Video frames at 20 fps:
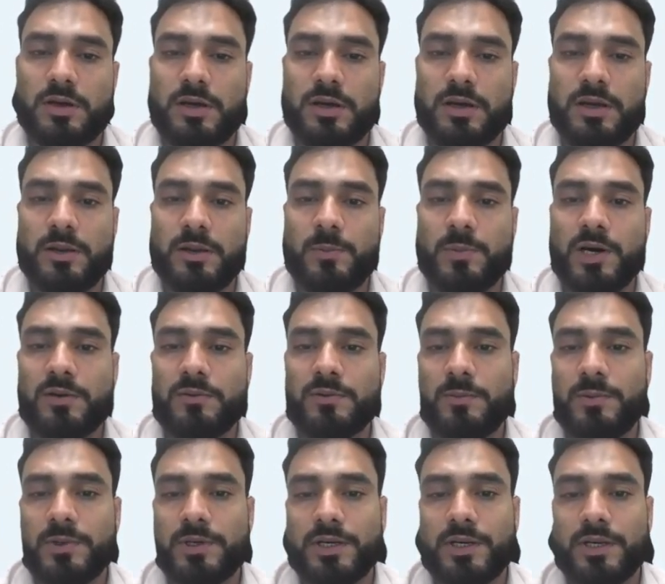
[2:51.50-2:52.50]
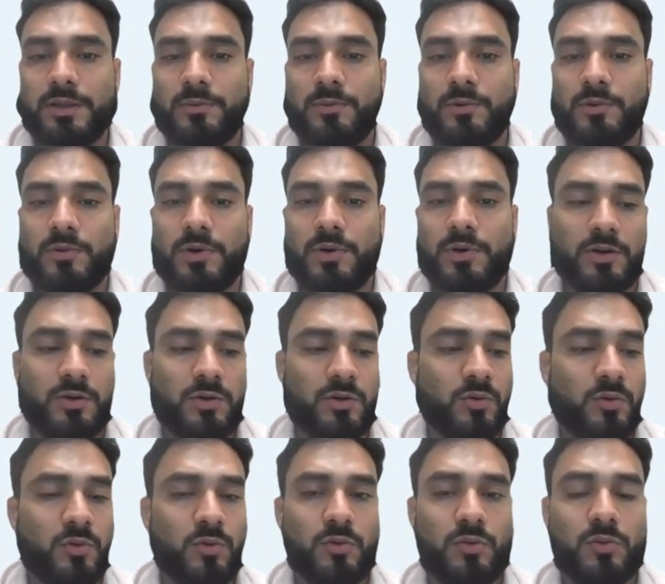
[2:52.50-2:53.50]
And apart from LinkedIn, if you want
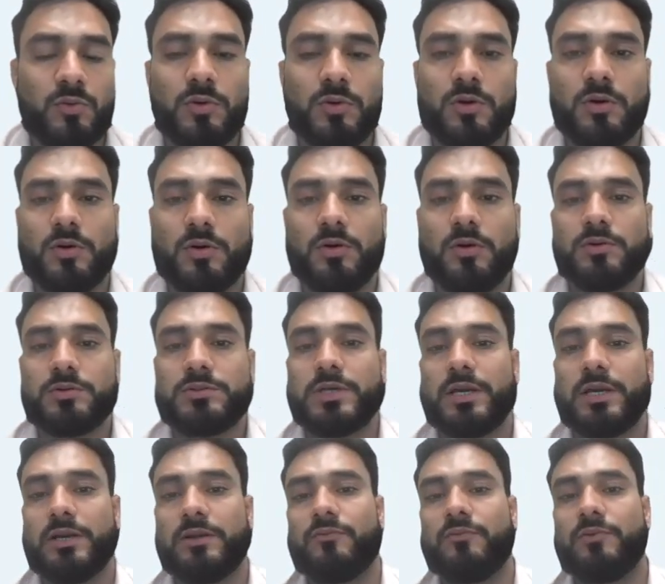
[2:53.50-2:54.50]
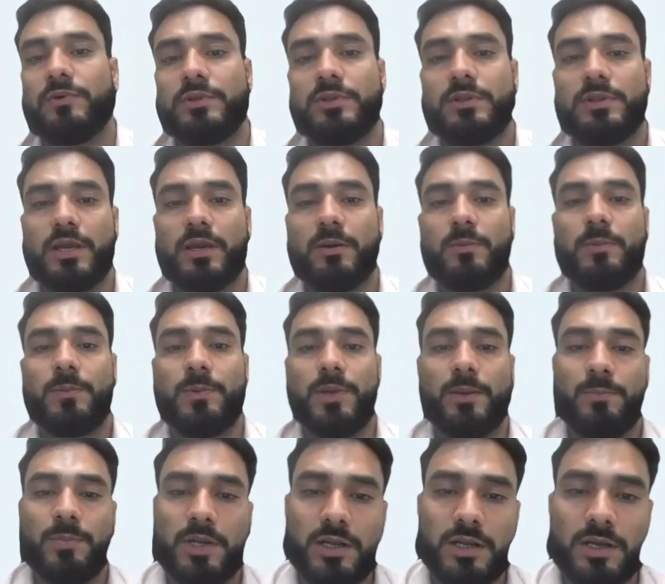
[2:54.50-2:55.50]
to sign up with
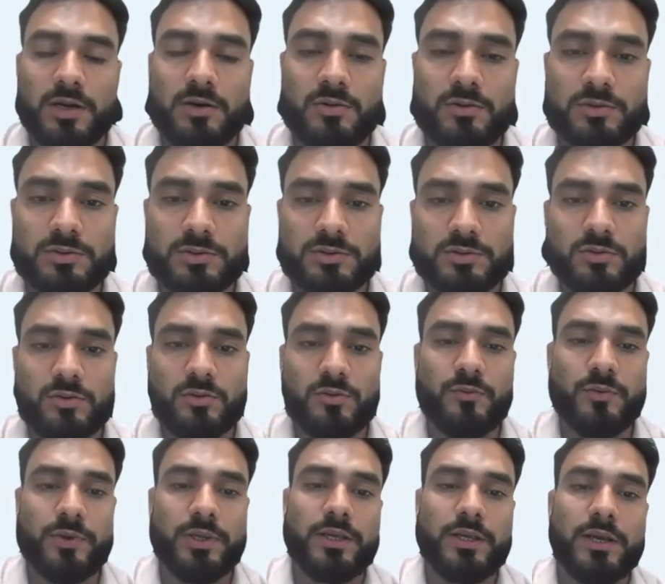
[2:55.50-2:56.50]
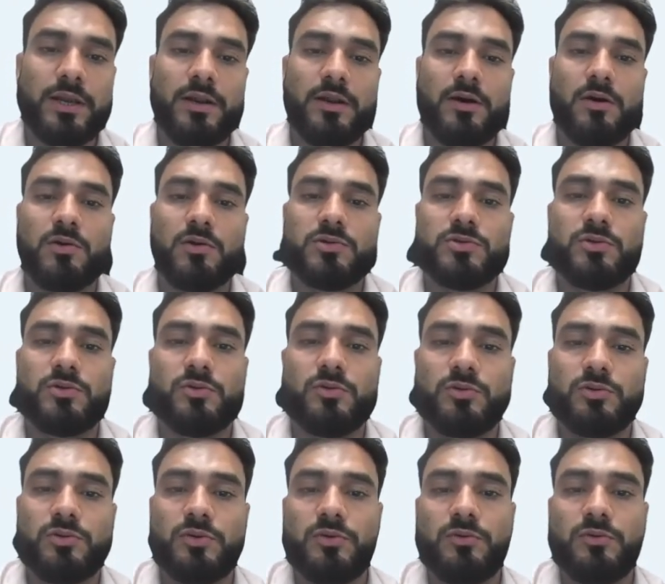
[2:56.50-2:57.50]
Apple account, so we can also
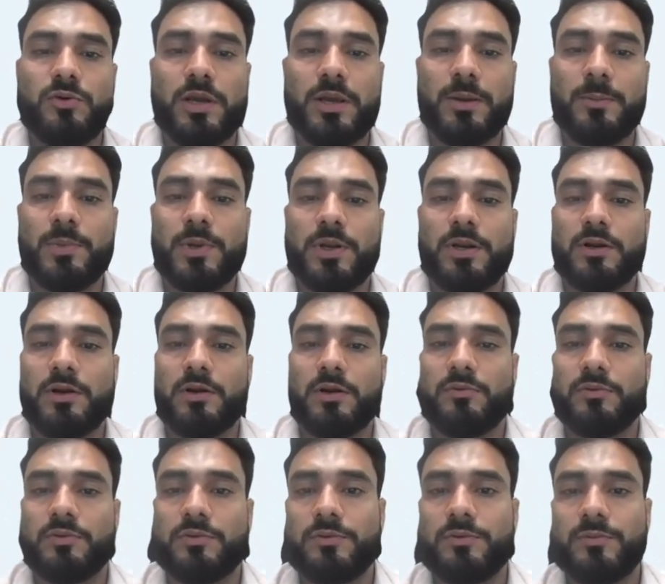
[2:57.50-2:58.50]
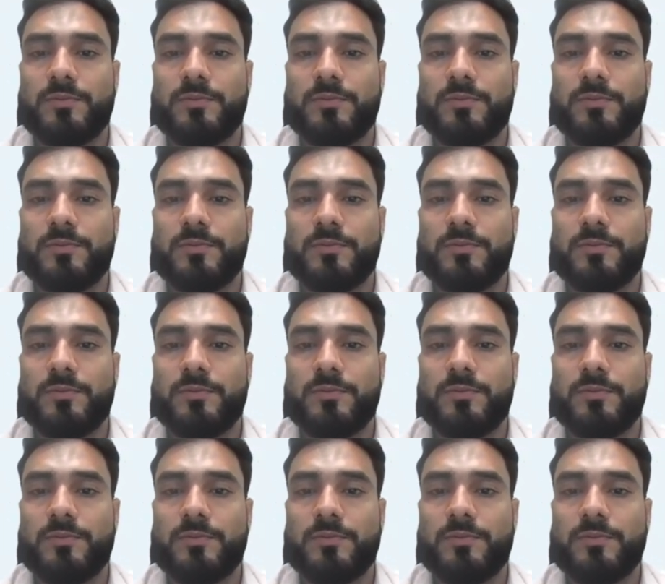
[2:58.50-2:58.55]
do through Apple account.